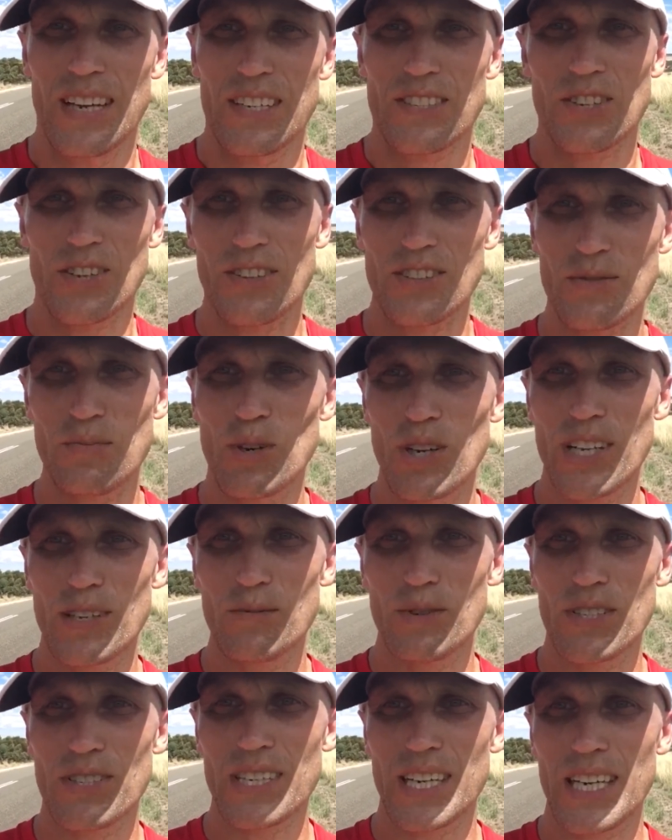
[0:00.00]
So this morning
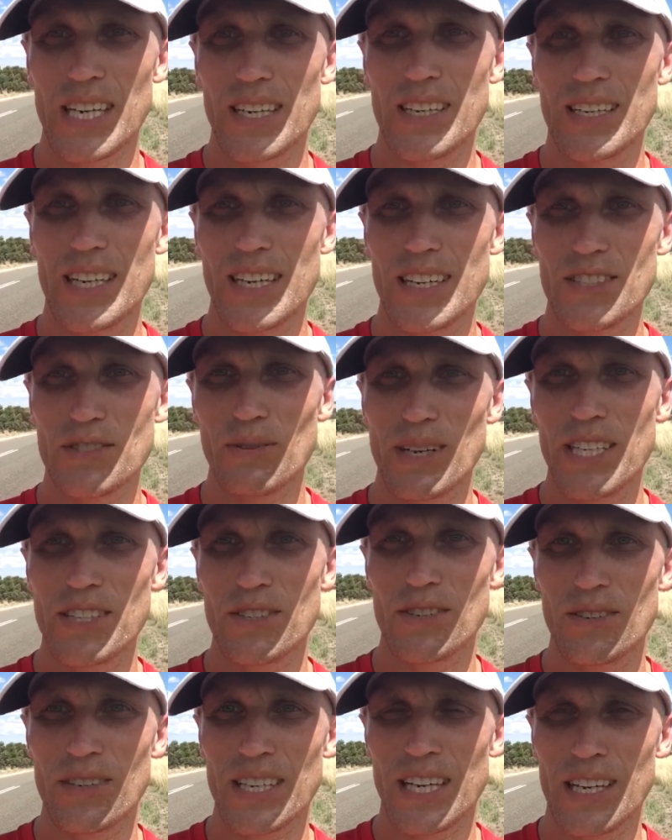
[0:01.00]
was a
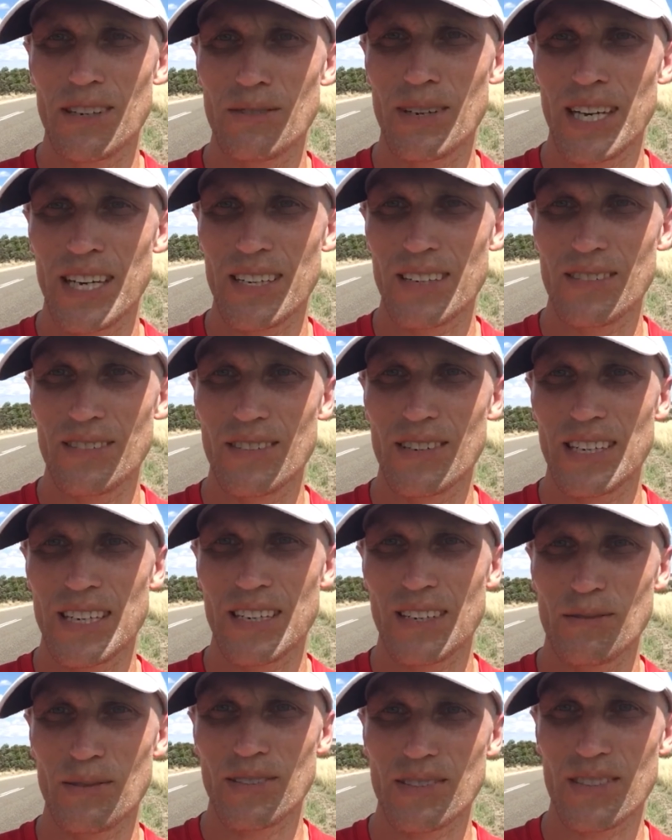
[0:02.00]
22k run
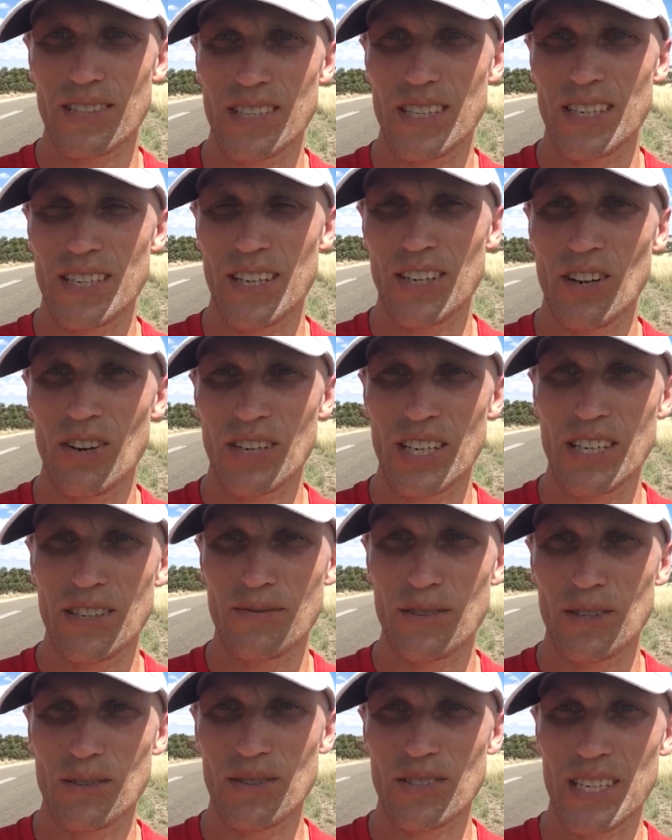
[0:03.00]
with the long
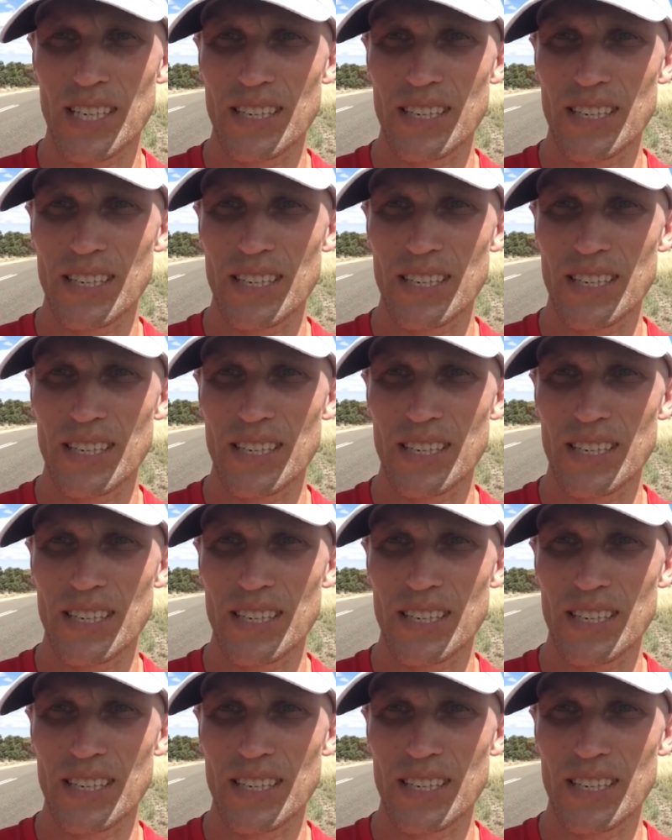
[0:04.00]
intervals,